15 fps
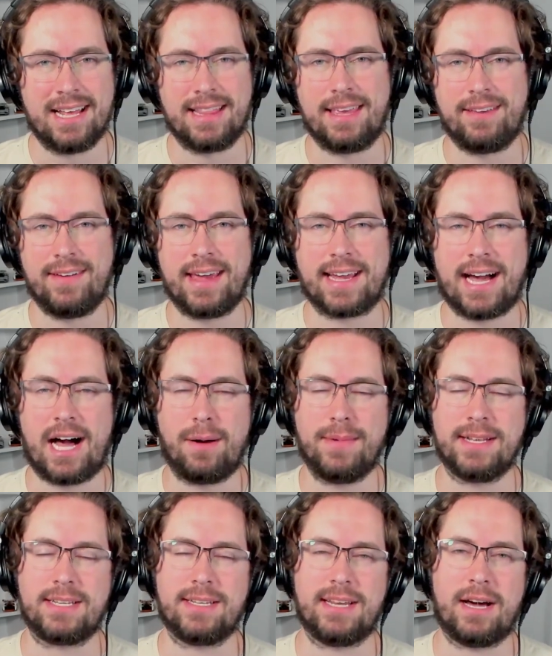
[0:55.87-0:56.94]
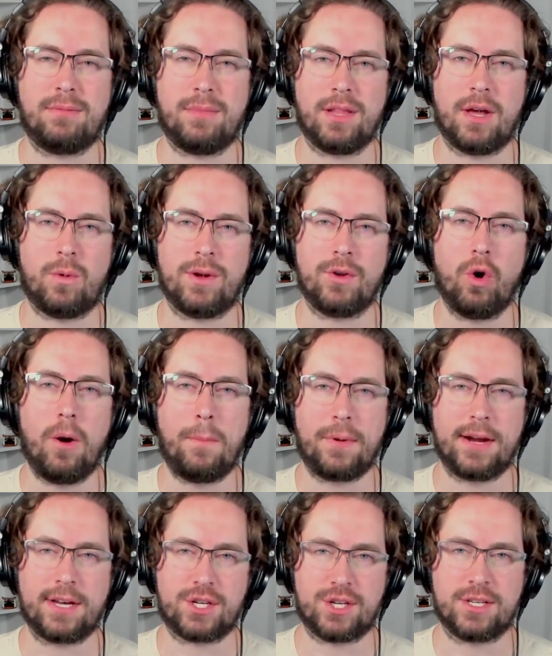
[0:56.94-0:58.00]
Leave a comment down below what your
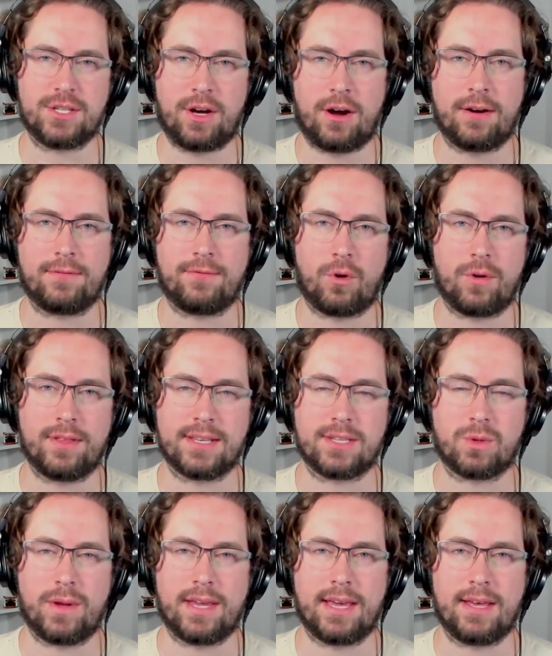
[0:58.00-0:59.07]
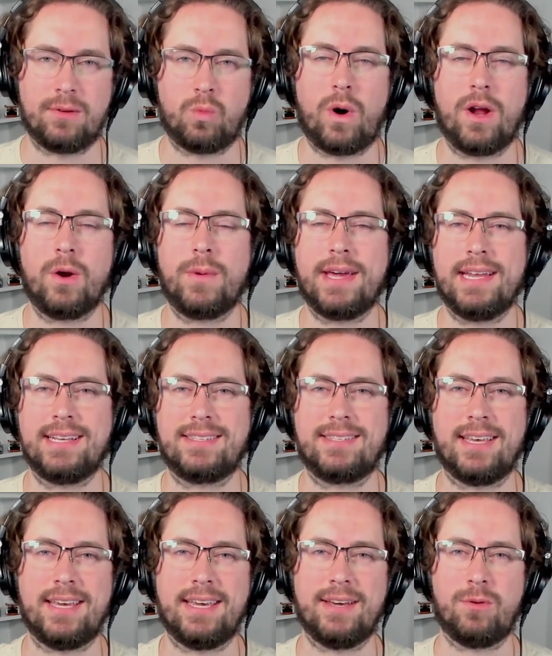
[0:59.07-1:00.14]
predictions are for this weekend. What are we going to
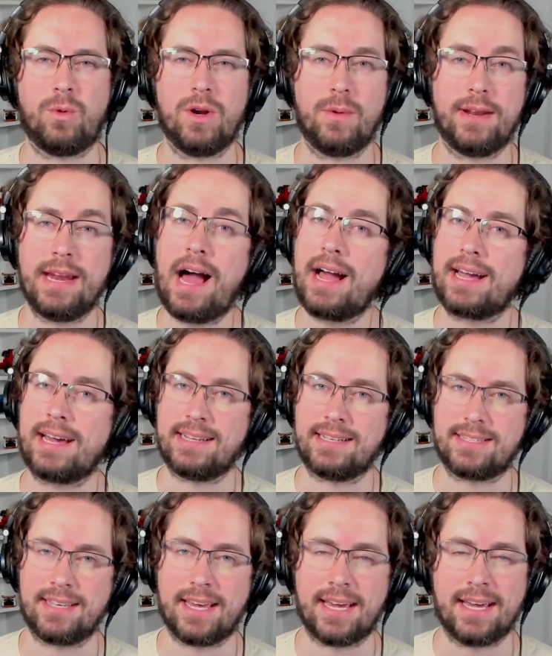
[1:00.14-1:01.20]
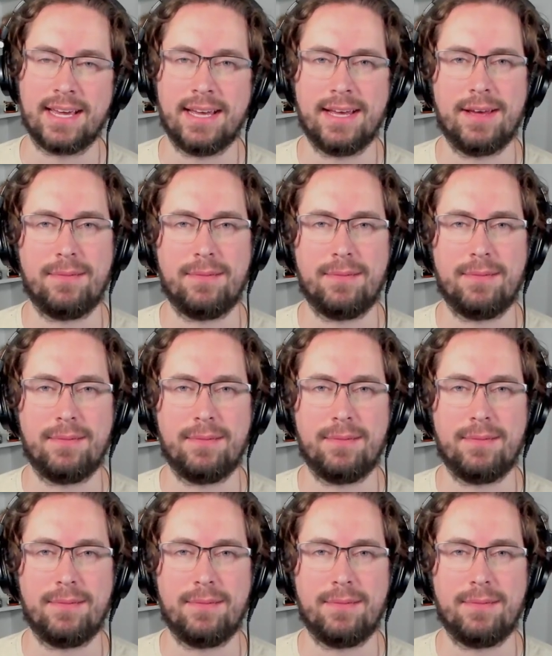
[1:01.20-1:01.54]
see? What are we not see?